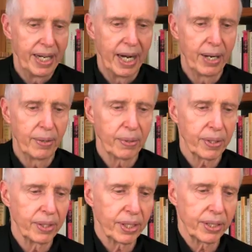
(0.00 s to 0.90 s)
Now we're
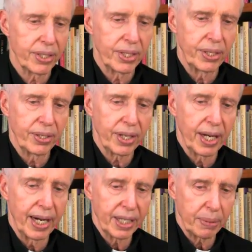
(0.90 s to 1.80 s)
going to consider the
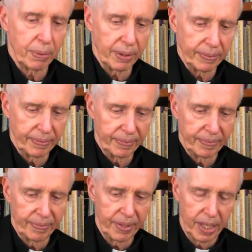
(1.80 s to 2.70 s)
gospel.
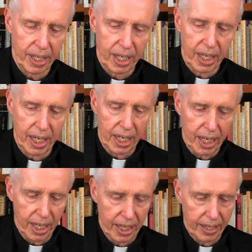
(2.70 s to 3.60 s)

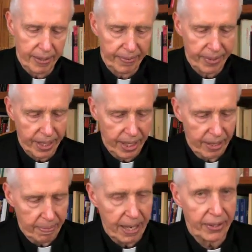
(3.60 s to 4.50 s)

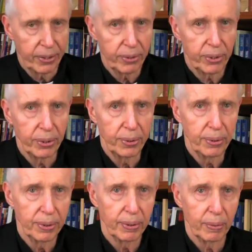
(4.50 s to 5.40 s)
Matthew
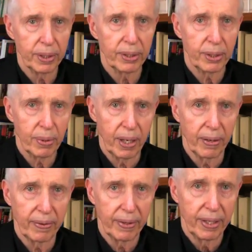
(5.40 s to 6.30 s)
2, 1 to
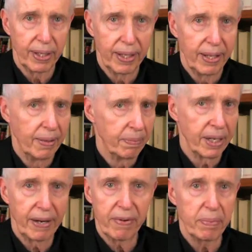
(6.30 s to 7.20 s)
12. But
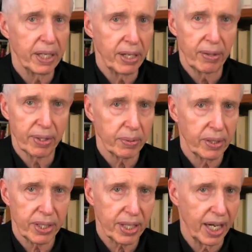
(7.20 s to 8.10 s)
everybody knows what
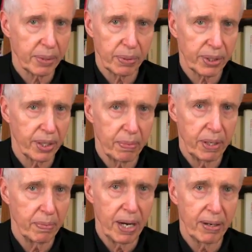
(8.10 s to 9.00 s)
this gospel is going to
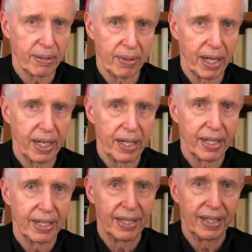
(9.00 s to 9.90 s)
be about, right?
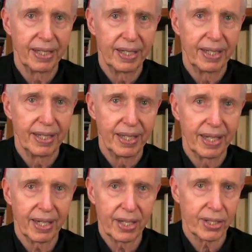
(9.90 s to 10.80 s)

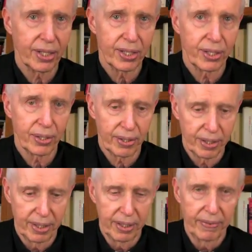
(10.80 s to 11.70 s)
Unless this is your
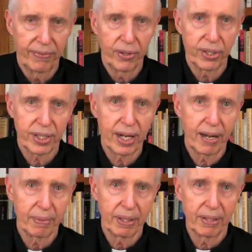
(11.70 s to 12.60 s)
first
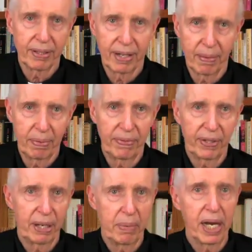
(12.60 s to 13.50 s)
time at an
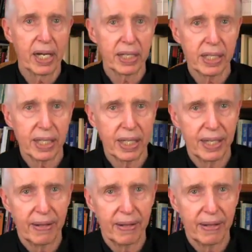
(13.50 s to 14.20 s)
Epiphany Mass,